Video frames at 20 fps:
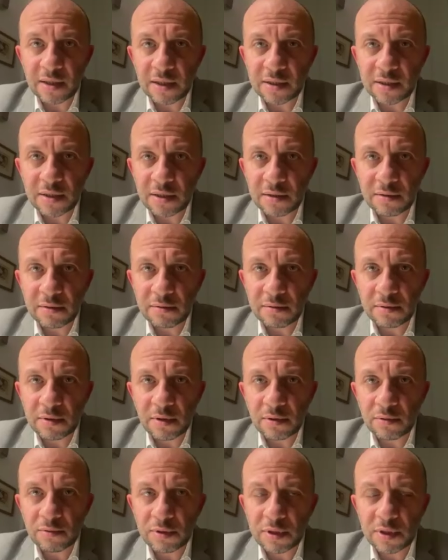it's
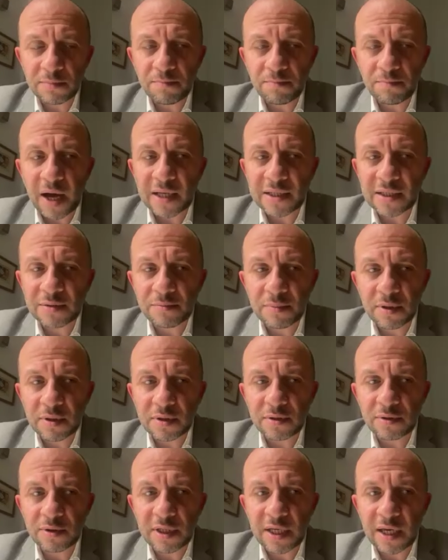impossible
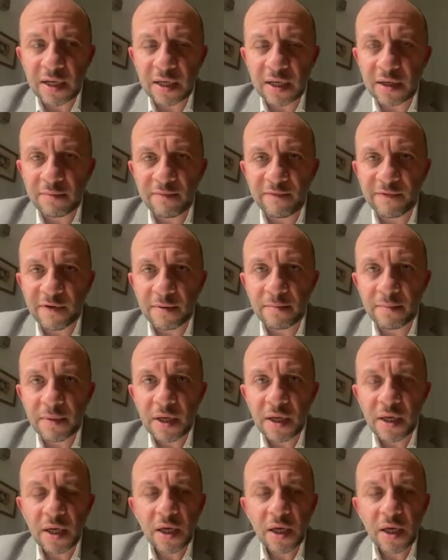to get him from